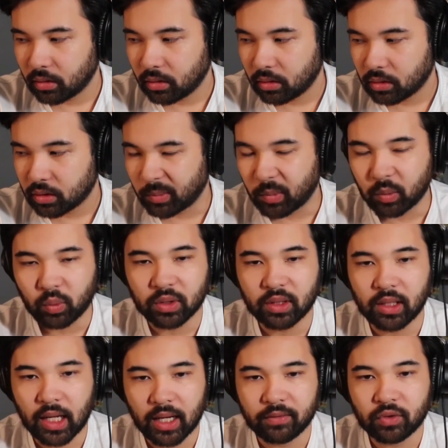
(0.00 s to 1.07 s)
someone would
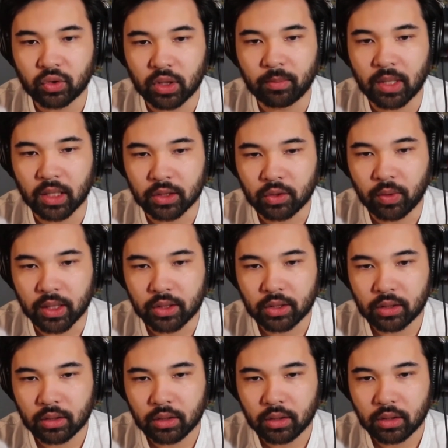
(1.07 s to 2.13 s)
live stream on
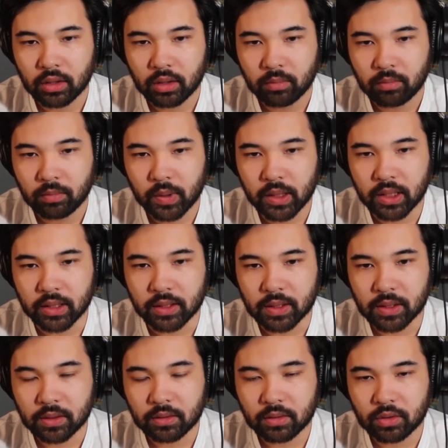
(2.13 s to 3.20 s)
Twitch,
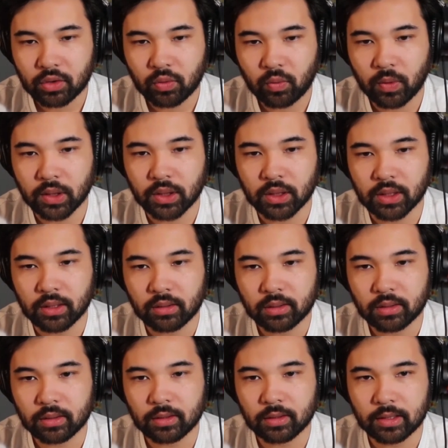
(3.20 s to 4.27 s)
because Twitch
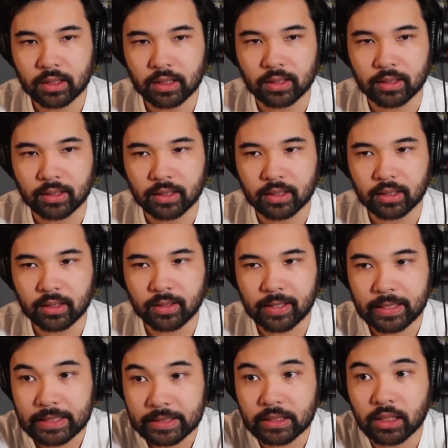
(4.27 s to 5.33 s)
is
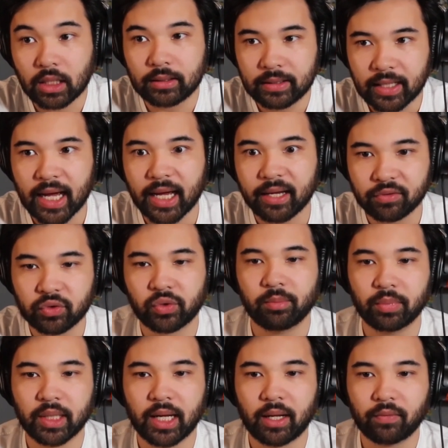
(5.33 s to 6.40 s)
a live stream
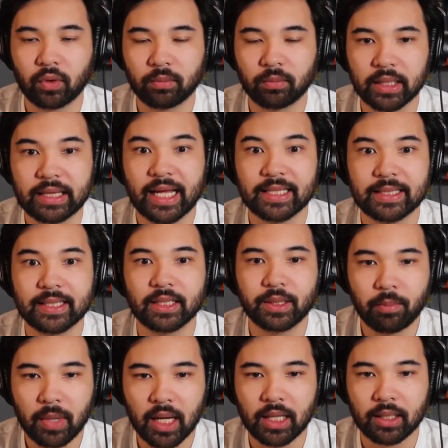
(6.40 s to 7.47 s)
platform. Like that's its
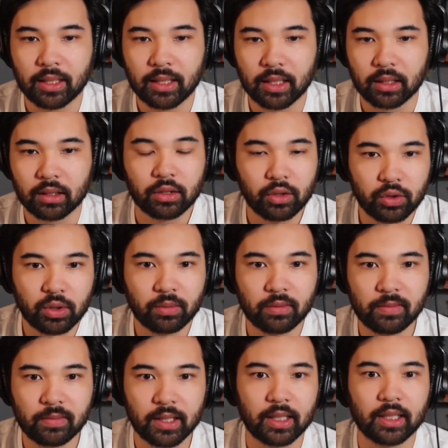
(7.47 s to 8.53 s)
main thing.
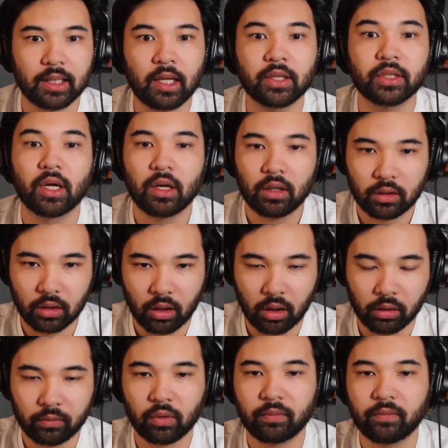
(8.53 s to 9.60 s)
YouTube's main thing is
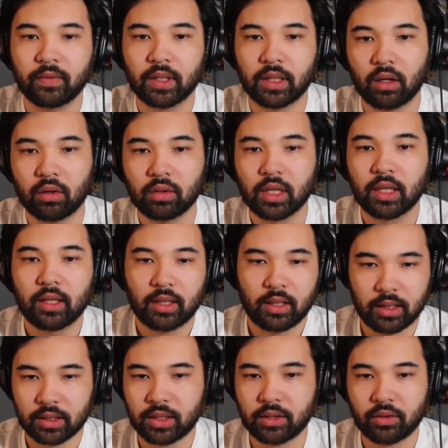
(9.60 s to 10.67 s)
long form video.
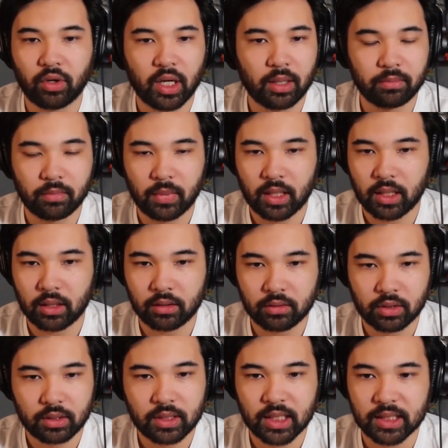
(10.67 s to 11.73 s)
Instagram and
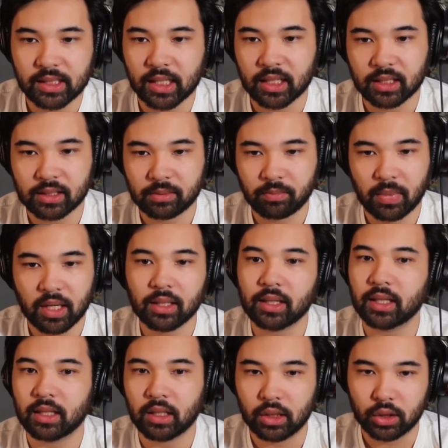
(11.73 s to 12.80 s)
TikTok's main
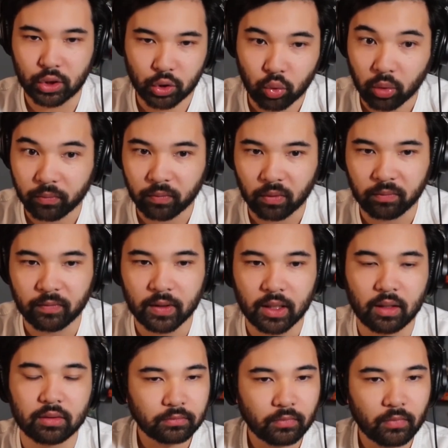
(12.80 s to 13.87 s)
thing is short form
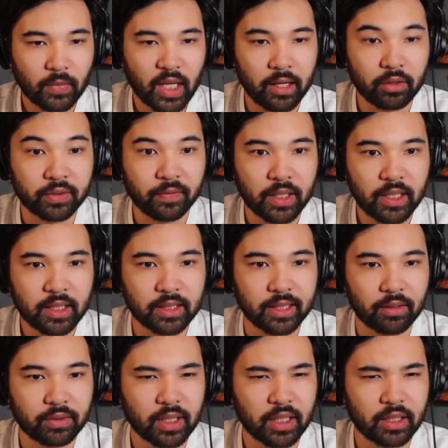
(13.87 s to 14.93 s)
video. And it was funny because I
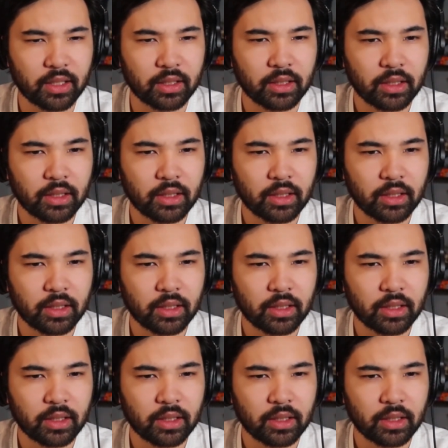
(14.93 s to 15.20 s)
was on a